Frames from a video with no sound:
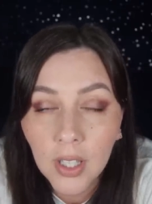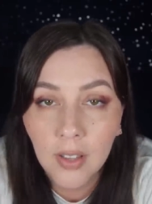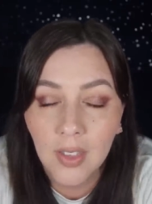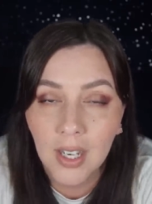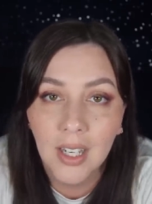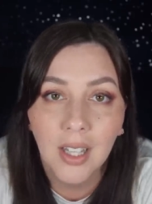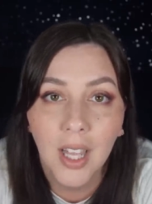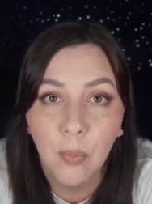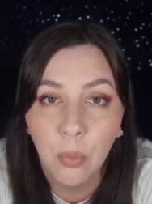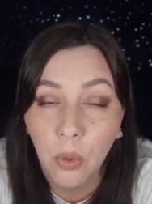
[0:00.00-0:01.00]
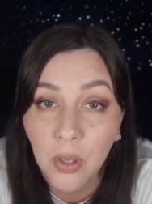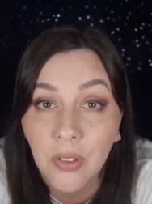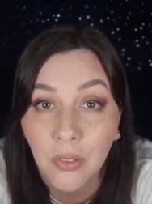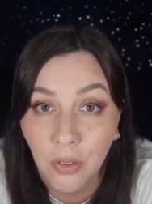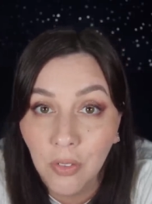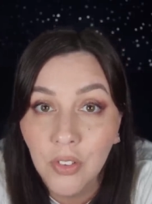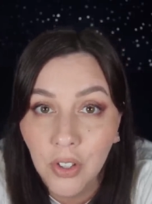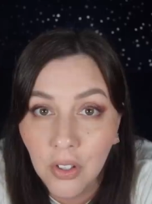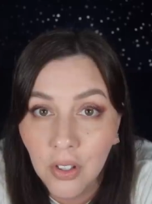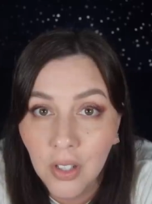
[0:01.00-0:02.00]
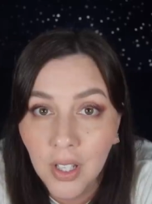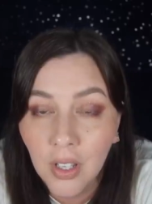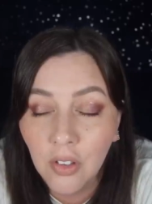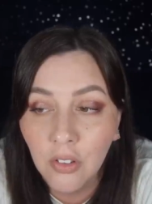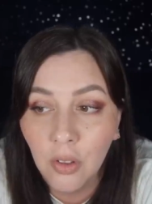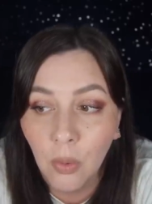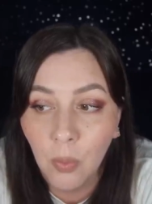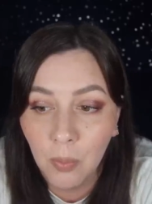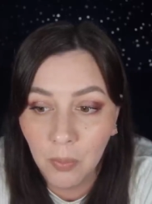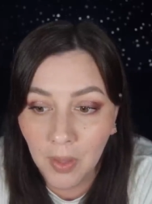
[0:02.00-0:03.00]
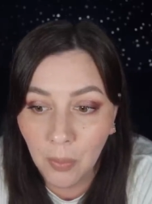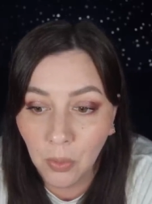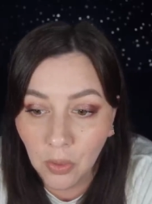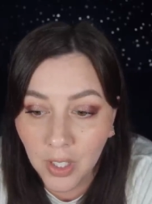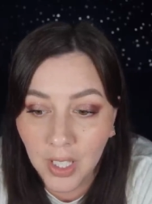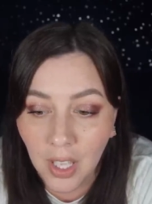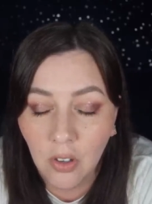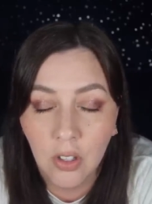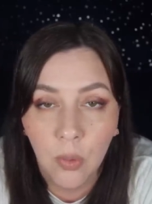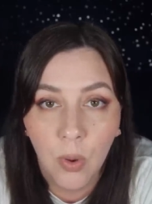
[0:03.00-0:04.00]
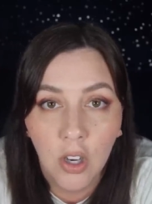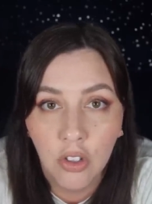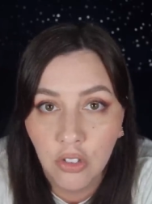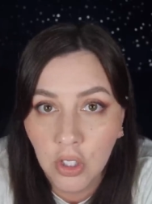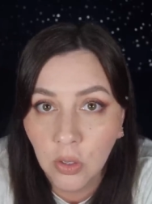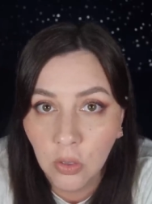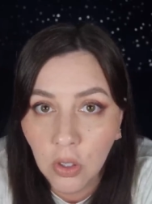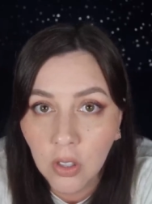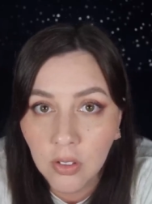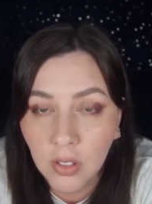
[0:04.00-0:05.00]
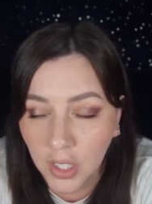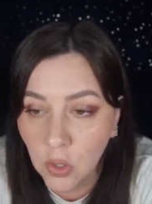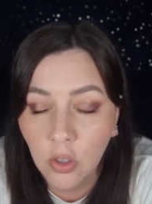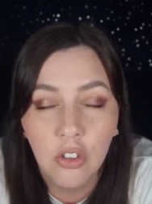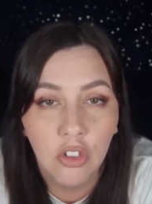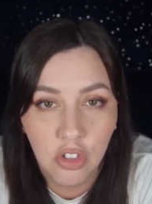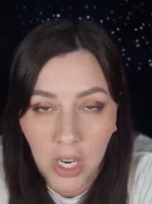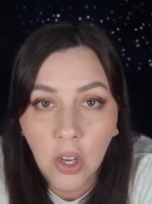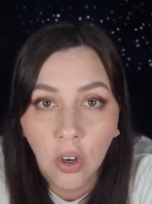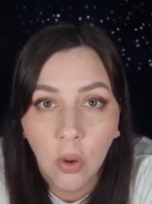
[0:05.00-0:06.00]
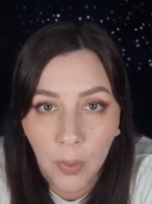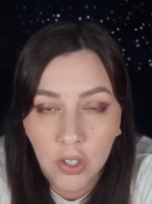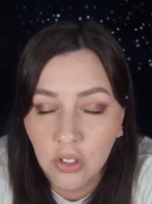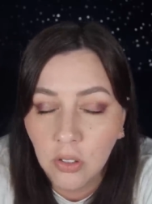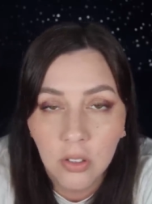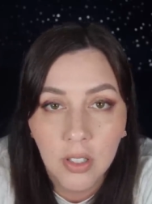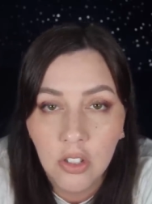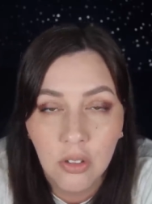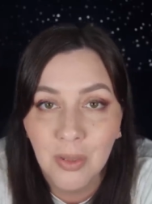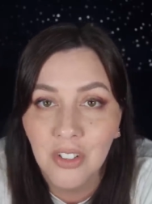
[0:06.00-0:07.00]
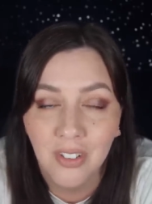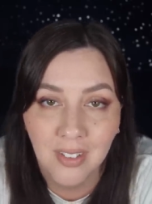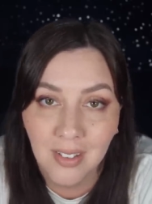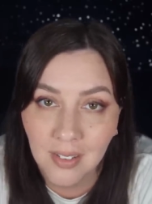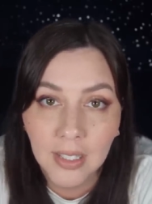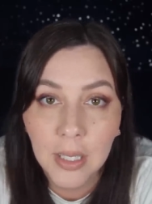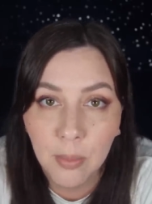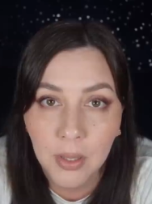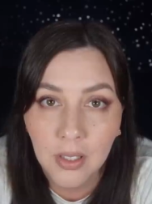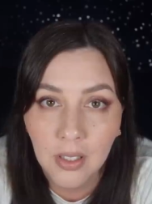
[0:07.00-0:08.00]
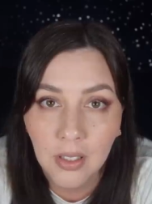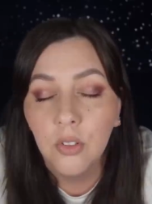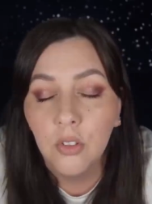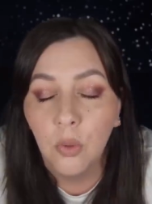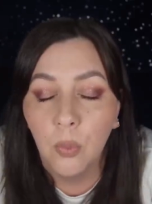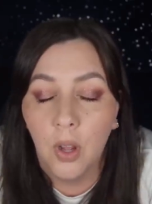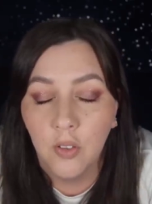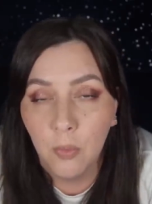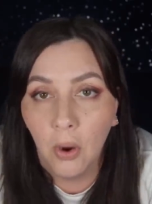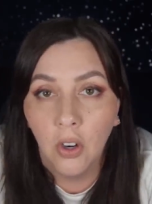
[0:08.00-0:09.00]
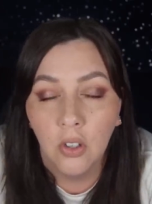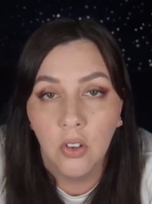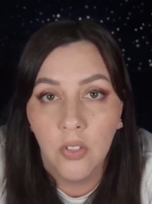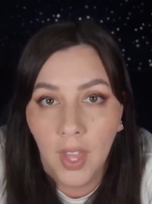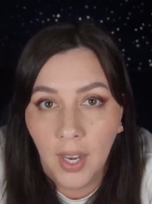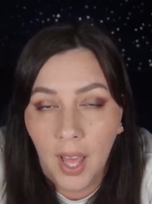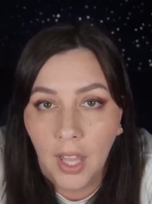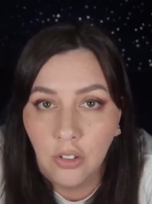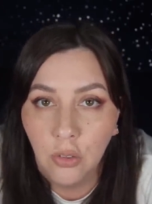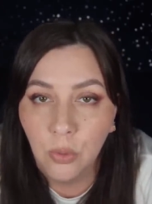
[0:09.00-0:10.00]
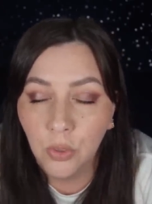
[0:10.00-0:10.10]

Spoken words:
that it had like preserved her. So when they were looking at her in the water, she looked like you could just shake her awake. She looked like she was just asleep. So Ron's partner then had to